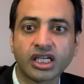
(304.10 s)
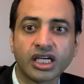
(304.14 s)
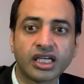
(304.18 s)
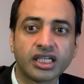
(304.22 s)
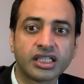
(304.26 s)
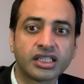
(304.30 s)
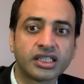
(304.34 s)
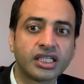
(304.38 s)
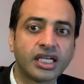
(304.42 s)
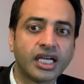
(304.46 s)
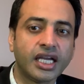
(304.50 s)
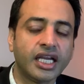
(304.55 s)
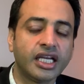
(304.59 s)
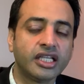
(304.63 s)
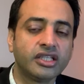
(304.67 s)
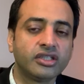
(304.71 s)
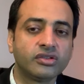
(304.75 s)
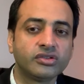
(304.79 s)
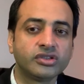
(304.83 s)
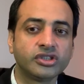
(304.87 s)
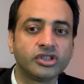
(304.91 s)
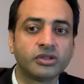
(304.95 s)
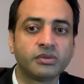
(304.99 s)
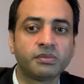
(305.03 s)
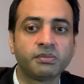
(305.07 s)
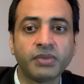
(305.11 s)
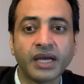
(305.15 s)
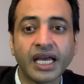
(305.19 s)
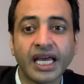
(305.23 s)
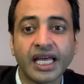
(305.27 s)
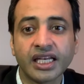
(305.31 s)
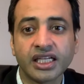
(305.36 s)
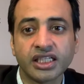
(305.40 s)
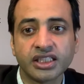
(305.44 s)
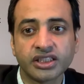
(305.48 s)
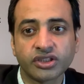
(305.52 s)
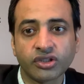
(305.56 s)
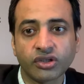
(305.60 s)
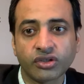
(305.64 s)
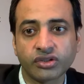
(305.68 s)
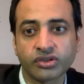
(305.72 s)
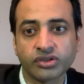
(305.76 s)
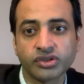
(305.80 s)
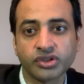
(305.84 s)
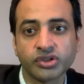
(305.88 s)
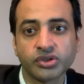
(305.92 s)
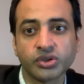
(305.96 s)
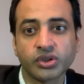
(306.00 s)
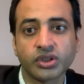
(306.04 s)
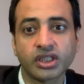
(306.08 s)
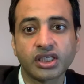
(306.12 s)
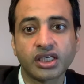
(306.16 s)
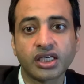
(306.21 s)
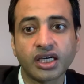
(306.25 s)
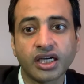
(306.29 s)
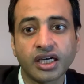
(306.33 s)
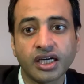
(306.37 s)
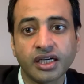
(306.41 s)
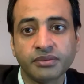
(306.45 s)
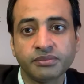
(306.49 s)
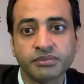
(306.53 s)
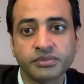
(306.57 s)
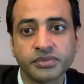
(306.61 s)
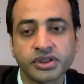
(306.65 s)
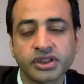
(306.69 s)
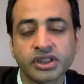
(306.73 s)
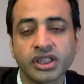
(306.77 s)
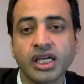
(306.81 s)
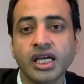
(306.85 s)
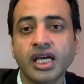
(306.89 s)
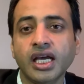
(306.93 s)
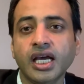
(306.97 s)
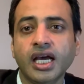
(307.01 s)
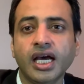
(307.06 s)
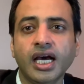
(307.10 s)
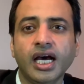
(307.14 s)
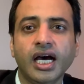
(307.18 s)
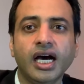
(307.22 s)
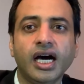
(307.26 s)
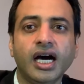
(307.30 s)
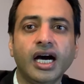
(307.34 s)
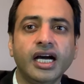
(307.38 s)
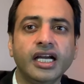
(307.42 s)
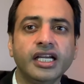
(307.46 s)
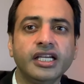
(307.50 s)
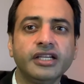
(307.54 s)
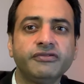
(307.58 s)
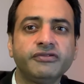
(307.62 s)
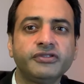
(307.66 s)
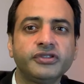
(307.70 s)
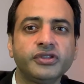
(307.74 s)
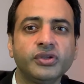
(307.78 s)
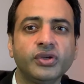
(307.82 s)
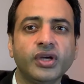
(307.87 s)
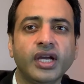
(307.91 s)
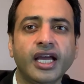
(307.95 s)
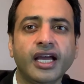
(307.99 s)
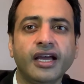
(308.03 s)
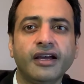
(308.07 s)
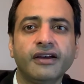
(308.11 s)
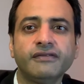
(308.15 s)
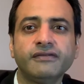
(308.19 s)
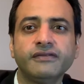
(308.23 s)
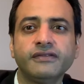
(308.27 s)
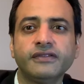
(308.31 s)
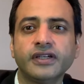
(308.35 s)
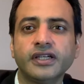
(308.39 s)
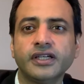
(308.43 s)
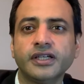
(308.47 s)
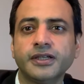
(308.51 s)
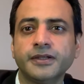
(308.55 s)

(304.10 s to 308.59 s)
tongue and on your palate or on your gums, if you have